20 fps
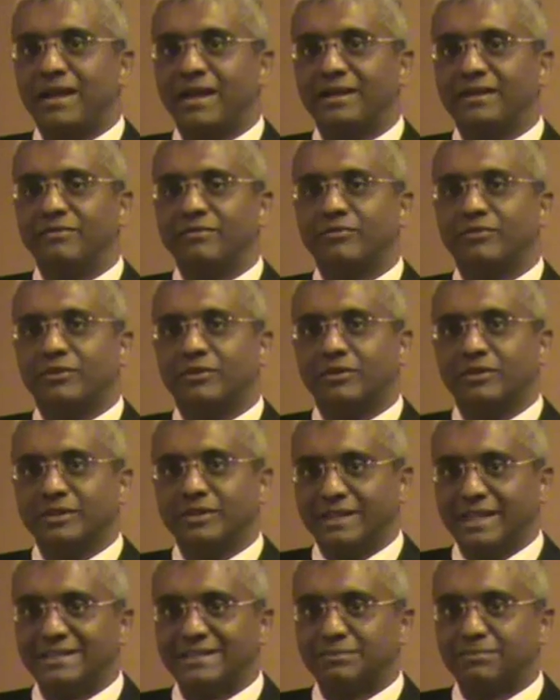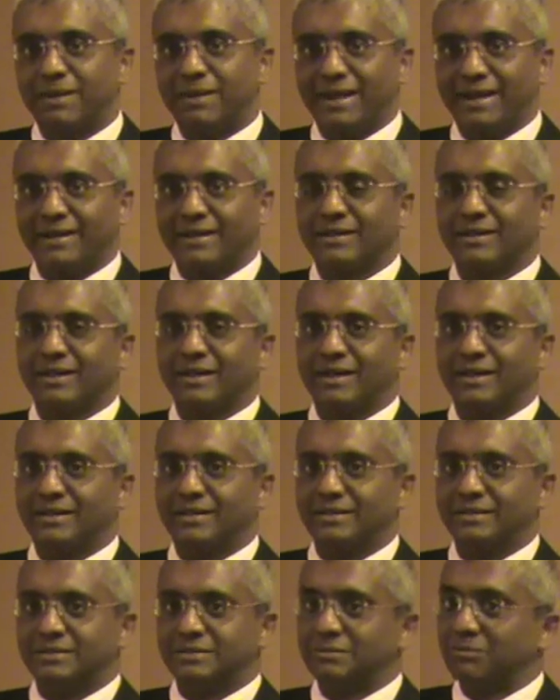head for YES Bank,
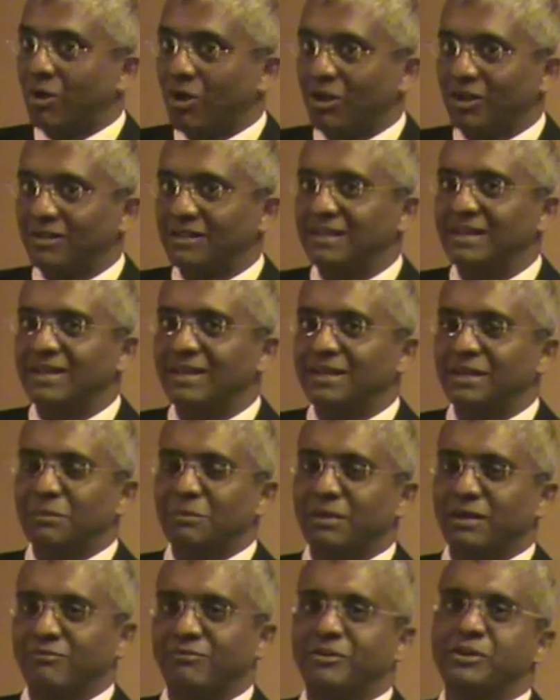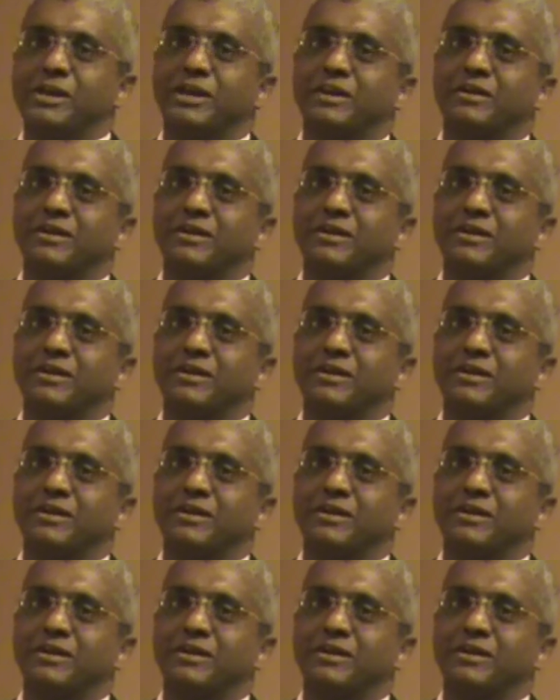a small but very